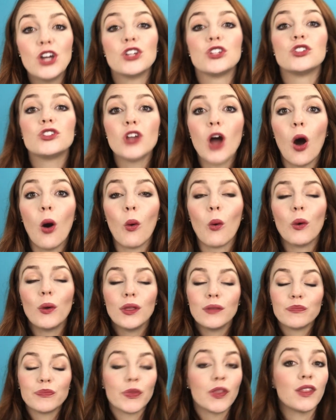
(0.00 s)
So
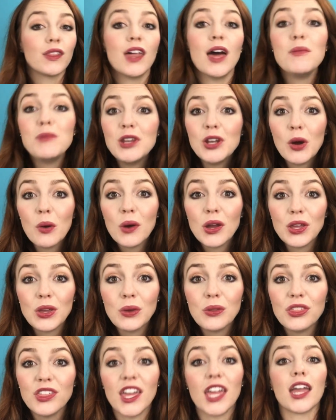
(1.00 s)
let me know what
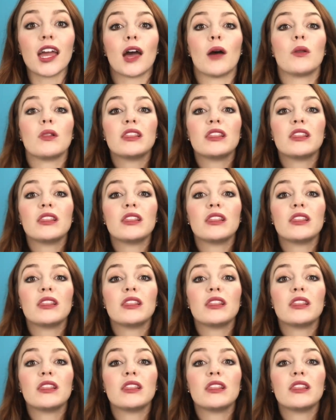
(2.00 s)
you think.